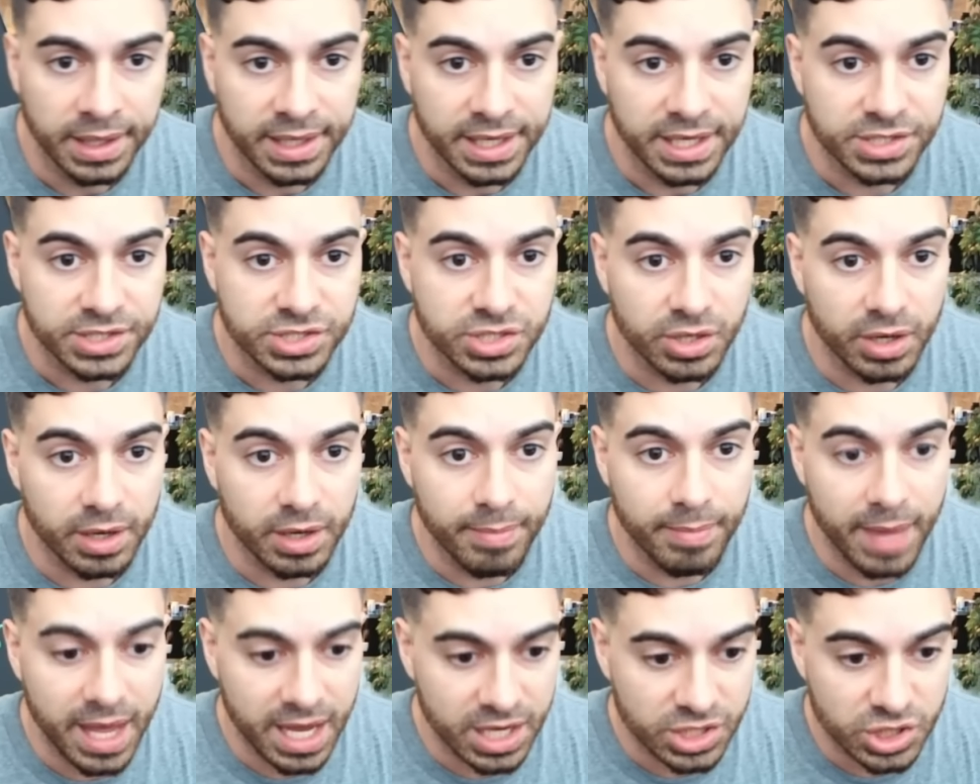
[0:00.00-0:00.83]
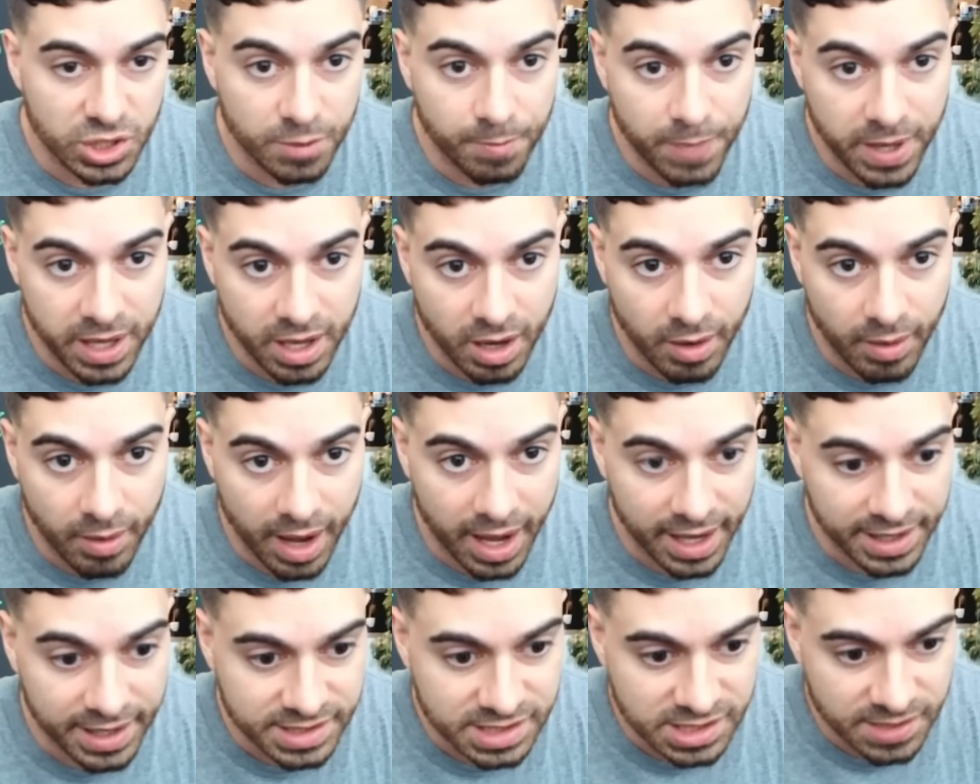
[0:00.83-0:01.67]
Is during major
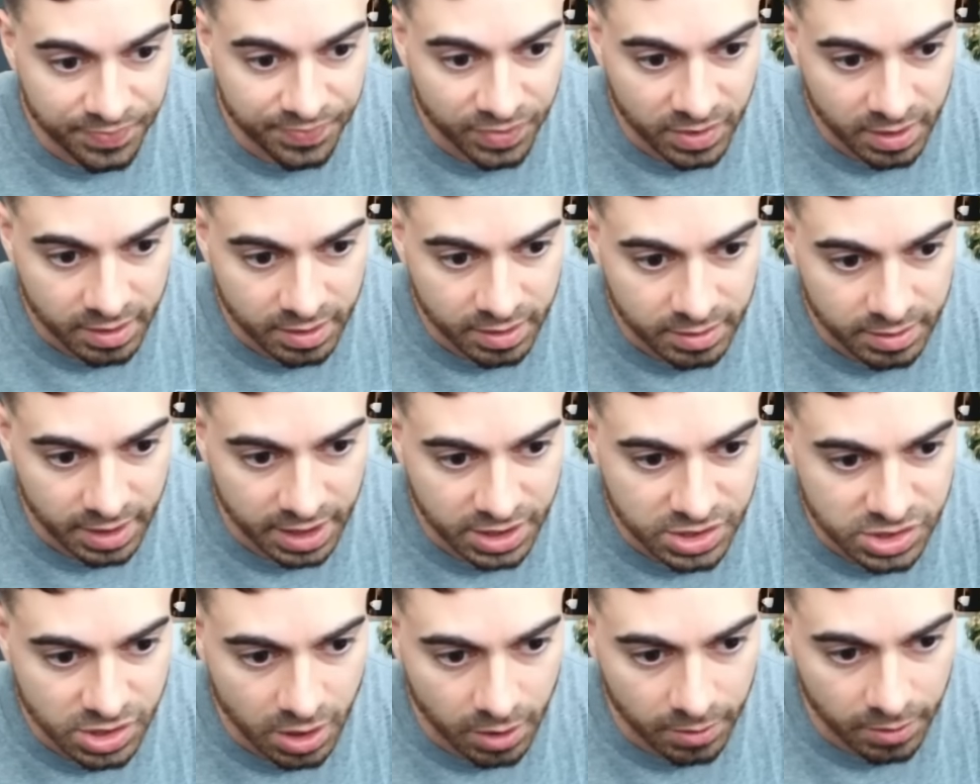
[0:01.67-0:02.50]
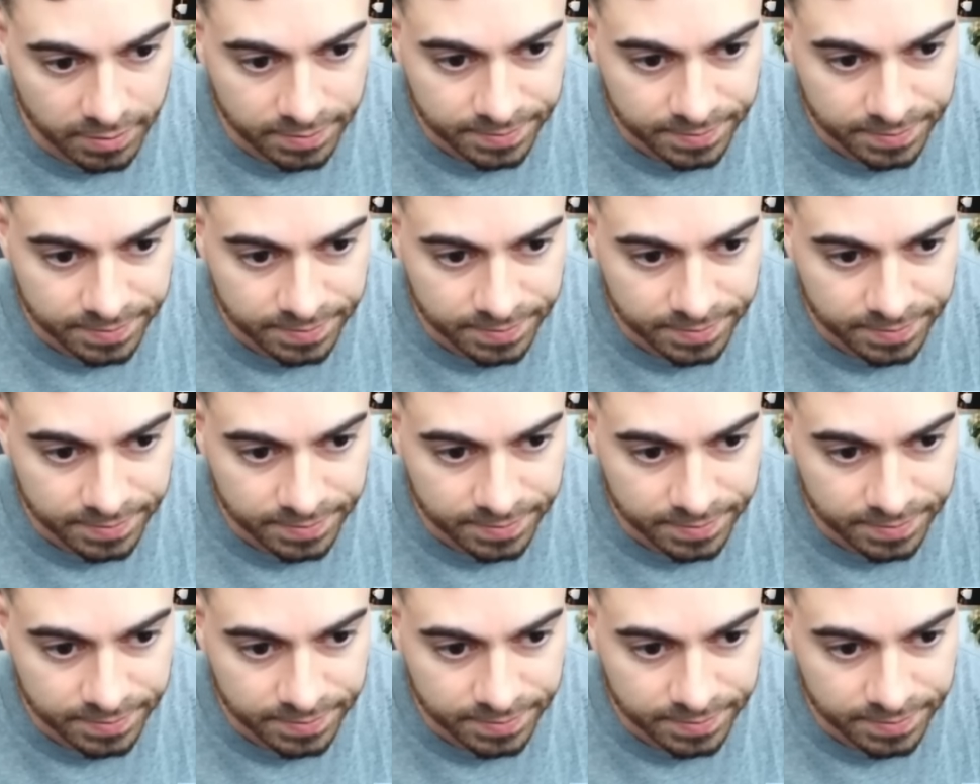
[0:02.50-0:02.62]
POIs, like so.